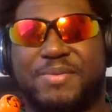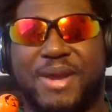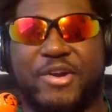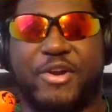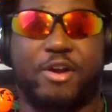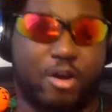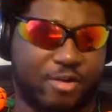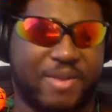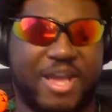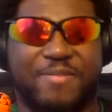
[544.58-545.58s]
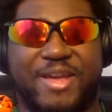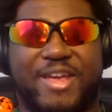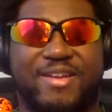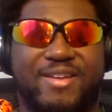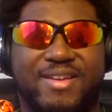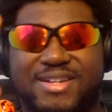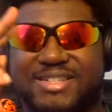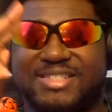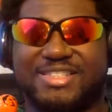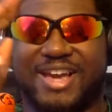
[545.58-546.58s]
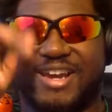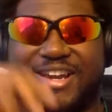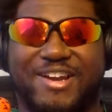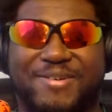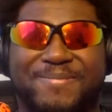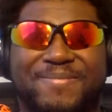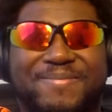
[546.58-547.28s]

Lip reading: Madcrownxox on Madame, signing out.